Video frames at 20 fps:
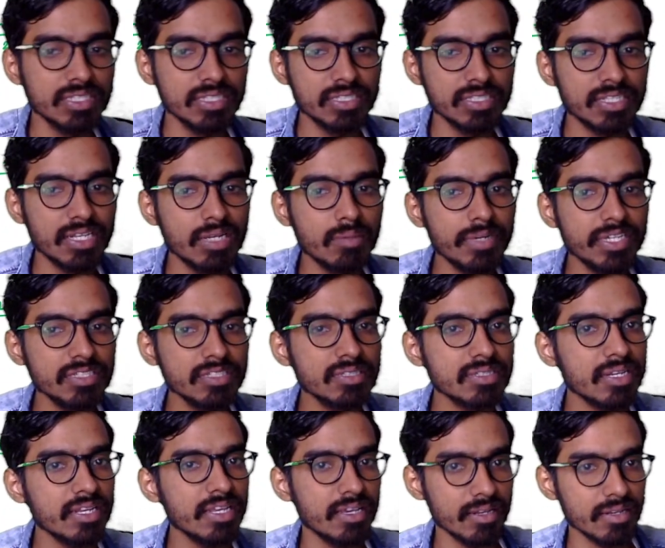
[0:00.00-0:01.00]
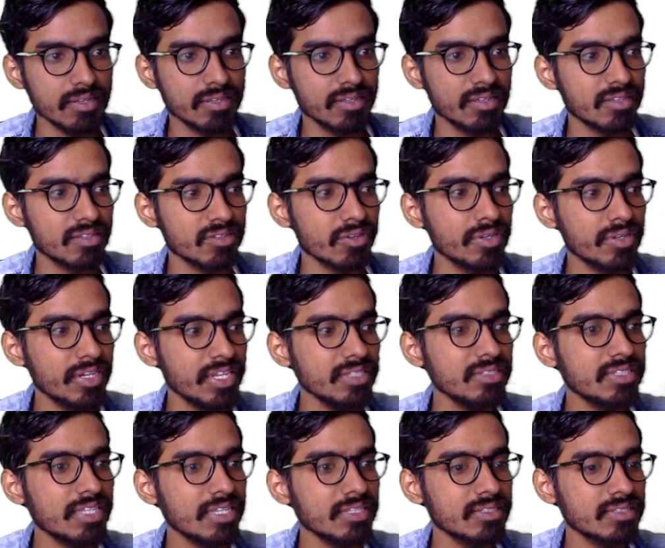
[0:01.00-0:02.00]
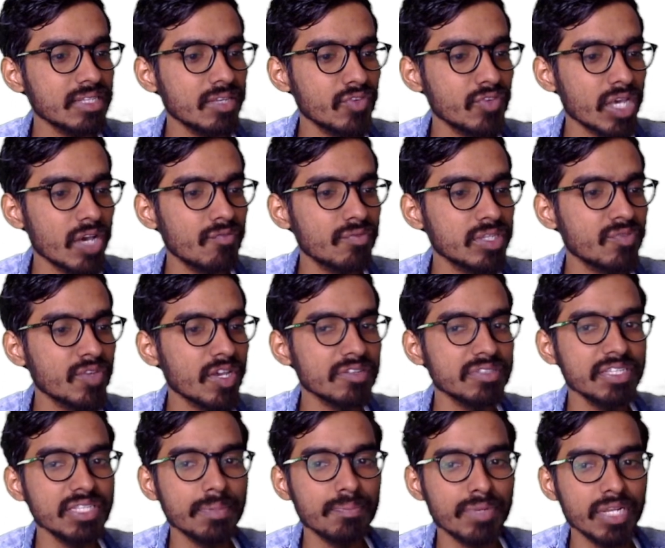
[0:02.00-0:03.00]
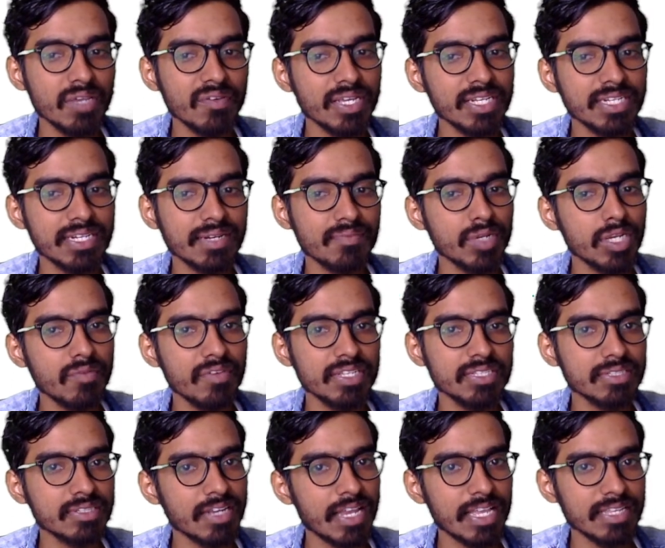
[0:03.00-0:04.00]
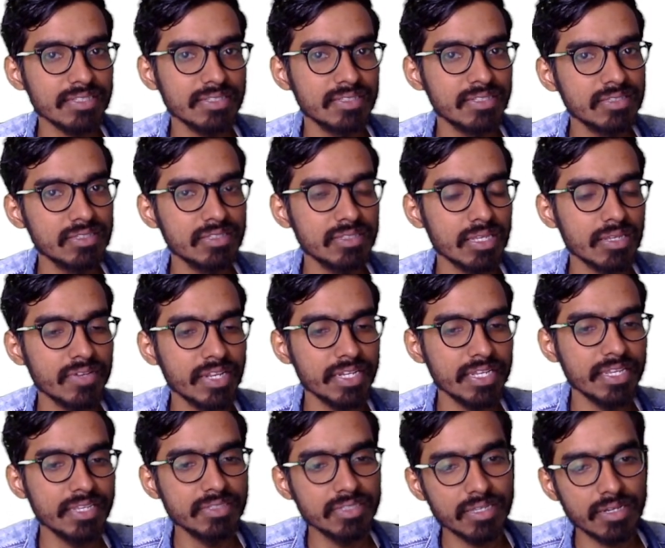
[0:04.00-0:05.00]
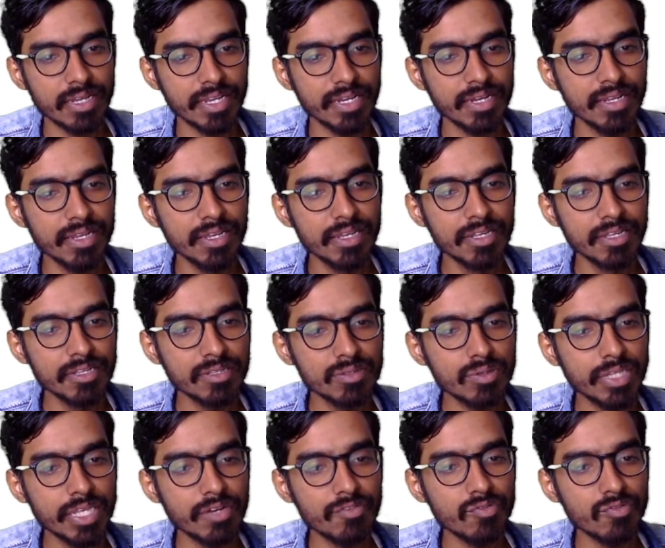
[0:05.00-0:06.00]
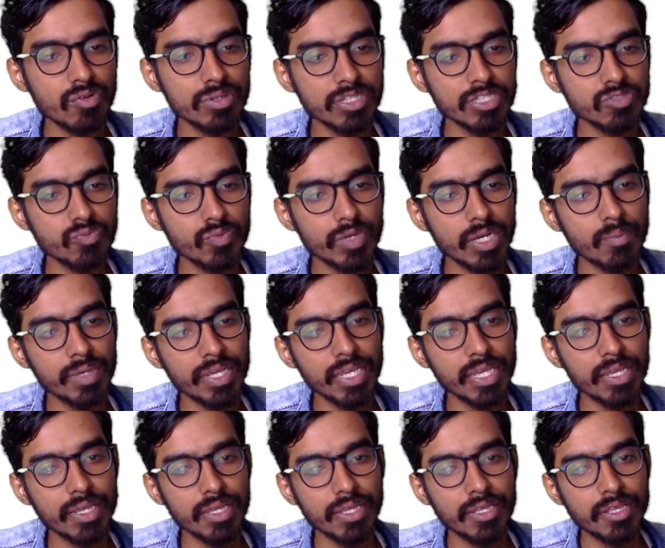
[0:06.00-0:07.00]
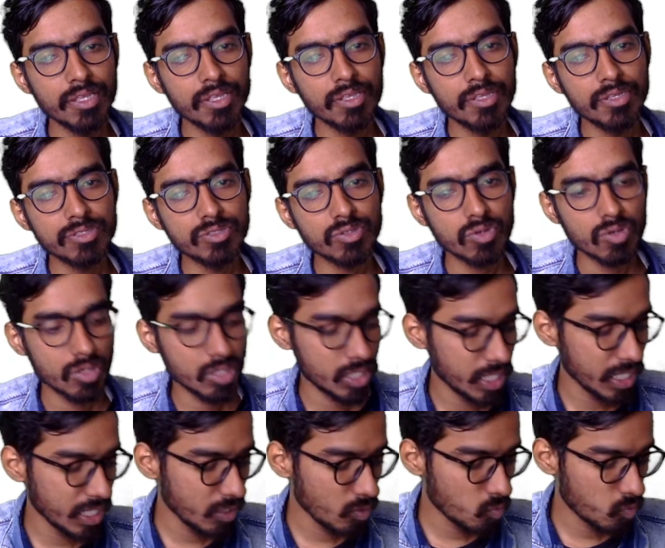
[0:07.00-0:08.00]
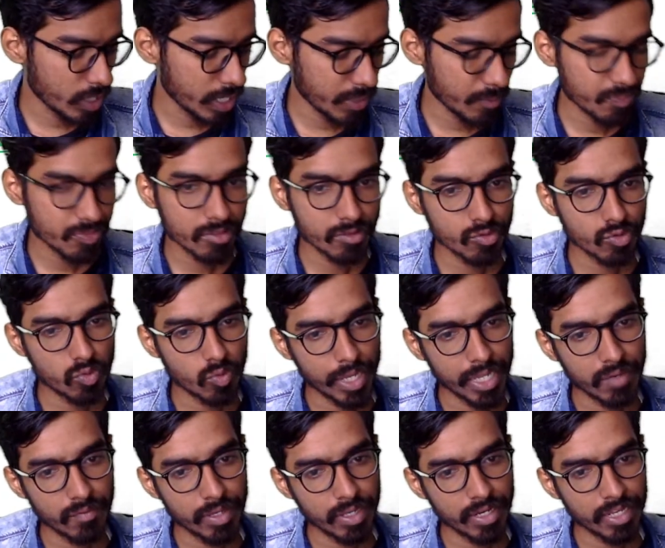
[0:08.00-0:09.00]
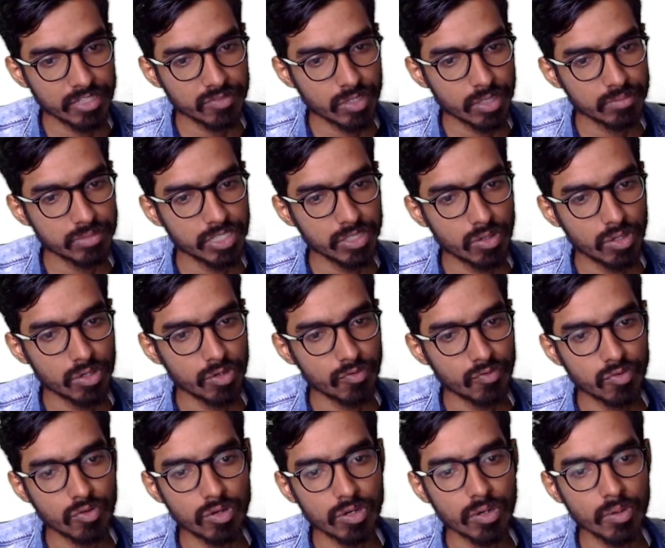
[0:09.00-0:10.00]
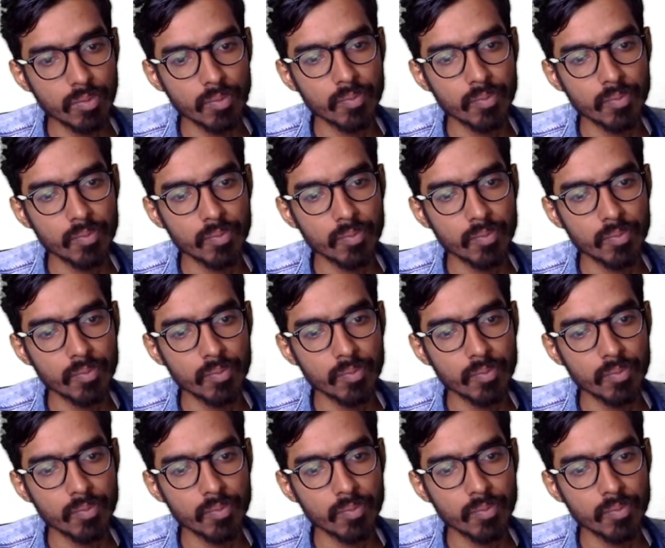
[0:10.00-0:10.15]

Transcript: The limits is clear. So in this, just if you have seen the previous class, then these are very easy, right? Therefore, this will be so dy. So y varies from 0 to 4.